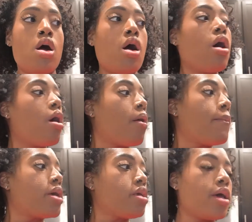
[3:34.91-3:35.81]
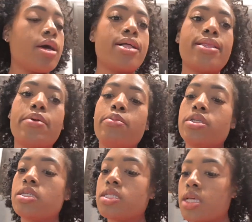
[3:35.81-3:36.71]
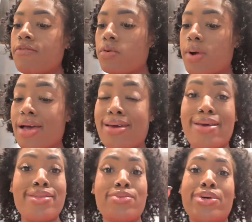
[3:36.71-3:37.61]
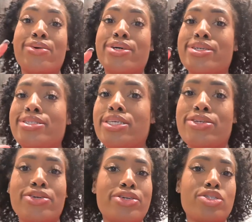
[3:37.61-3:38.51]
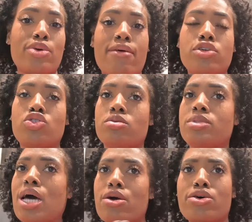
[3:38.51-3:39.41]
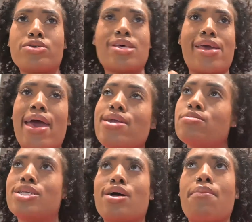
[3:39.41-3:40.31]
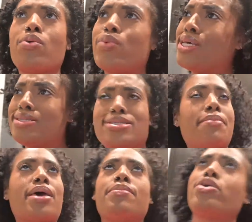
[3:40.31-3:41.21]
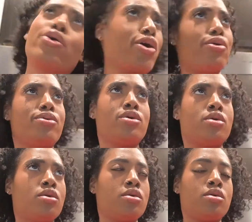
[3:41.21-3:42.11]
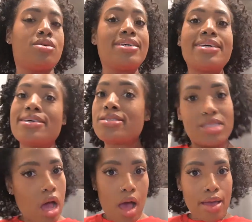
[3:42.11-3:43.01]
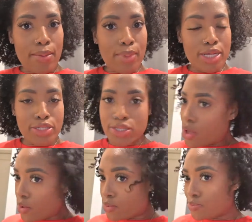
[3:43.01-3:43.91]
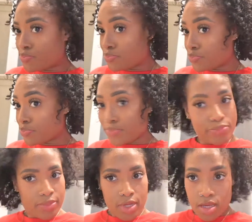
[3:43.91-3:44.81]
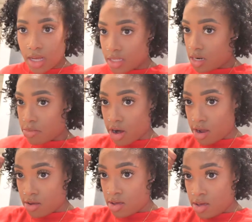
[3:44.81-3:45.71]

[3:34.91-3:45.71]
Um, but yeah, let me put this stuff away and then we're gonna cook dinner because we're having shrimp tacos. I ain't had them in a couple weeks, and baby girl, it's time. So, y'all see the brown?